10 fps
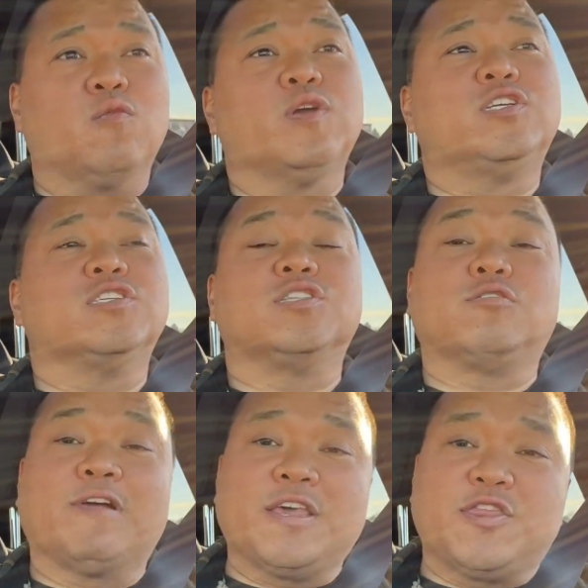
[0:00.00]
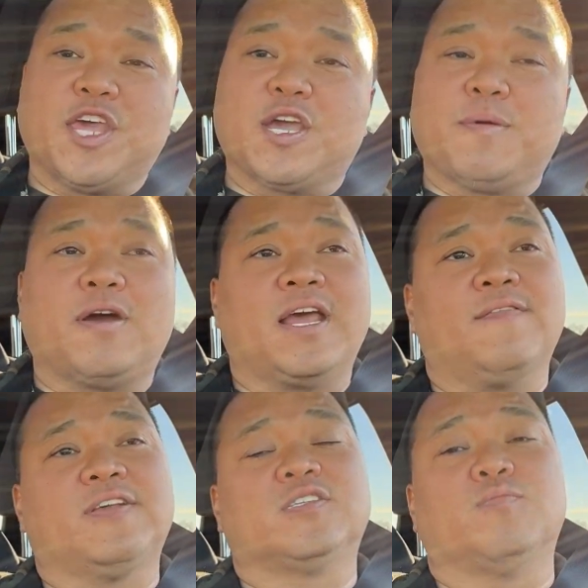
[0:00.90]
which is the great thing about
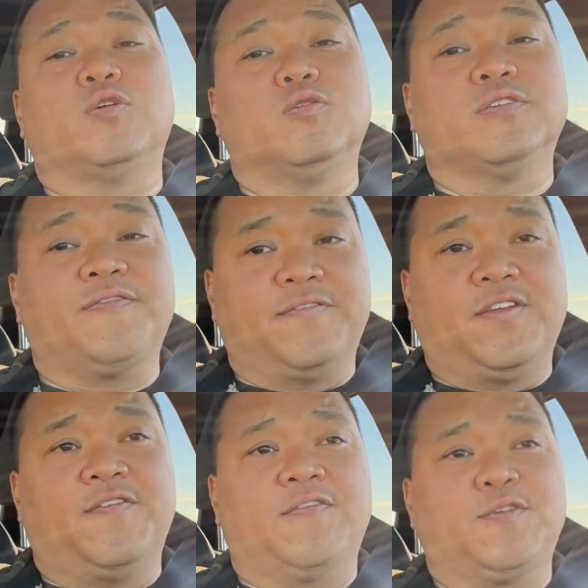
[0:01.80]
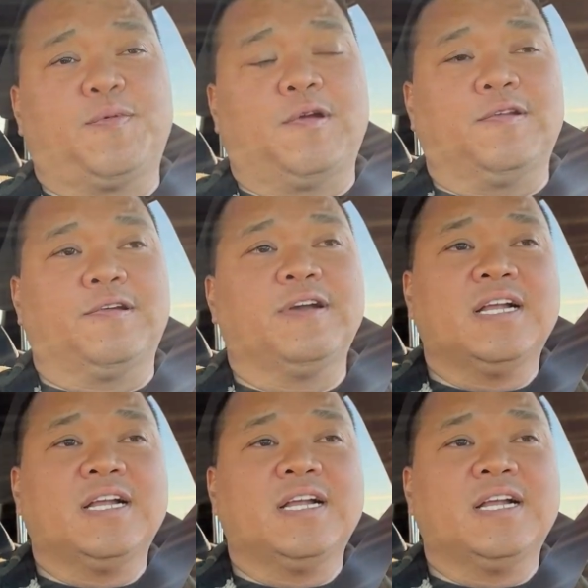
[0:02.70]
having someone who's a 50-50 partner.